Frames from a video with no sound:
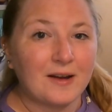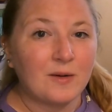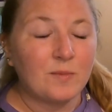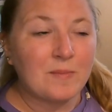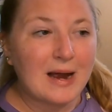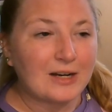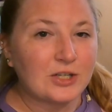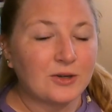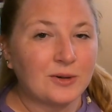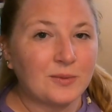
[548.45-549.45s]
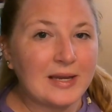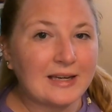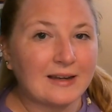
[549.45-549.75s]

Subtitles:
a magical week,